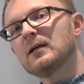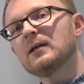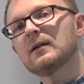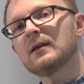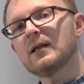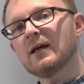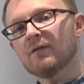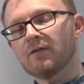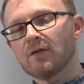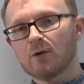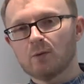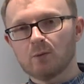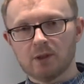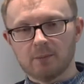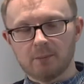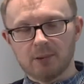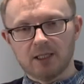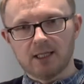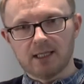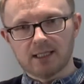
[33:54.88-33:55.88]
that fault will
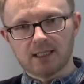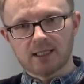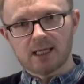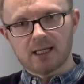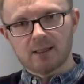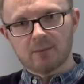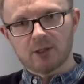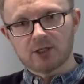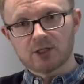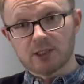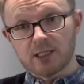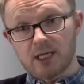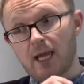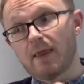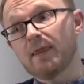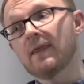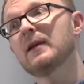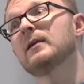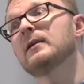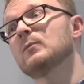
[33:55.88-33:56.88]
apply in calibration
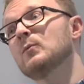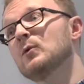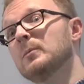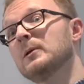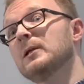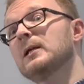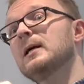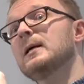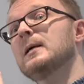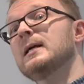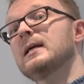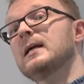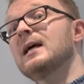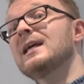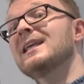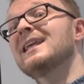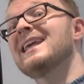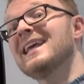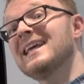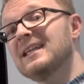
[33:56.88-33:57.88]
and then it will apply
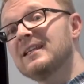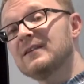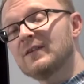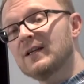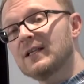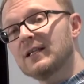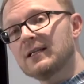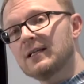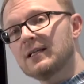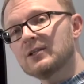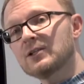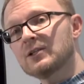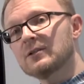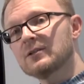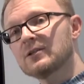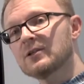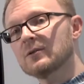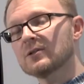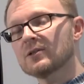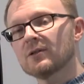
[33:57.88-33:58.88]
again in
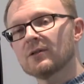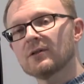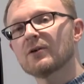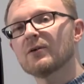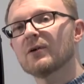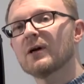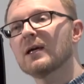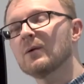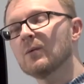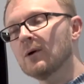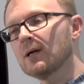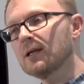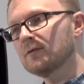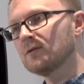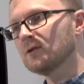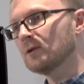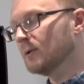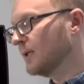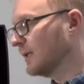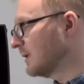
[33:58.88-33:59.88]
validation, so it's not a great way
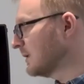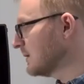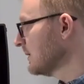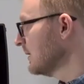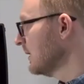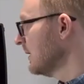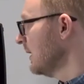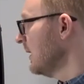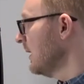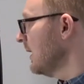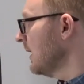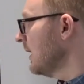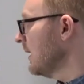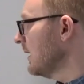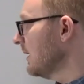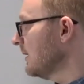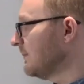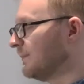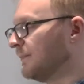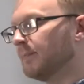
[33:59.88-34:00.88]
of doing it.
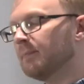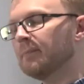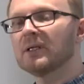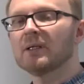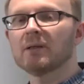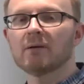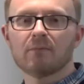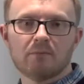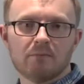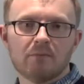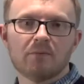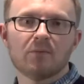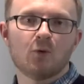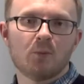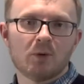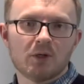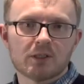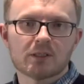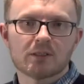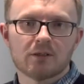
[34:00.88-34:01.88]
But
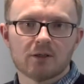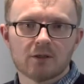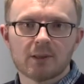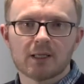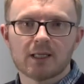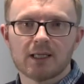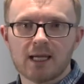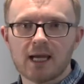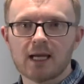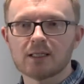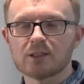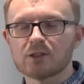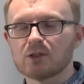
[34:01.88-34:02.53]
almost nobody has